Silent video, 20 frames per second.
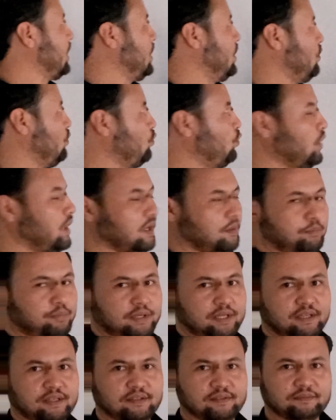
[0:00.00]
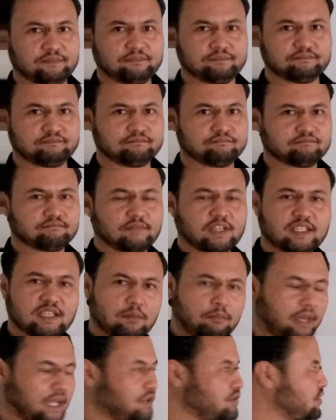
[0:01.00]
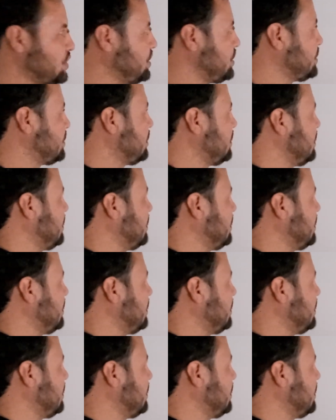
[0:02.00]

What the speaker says: Verb. As I mentioned,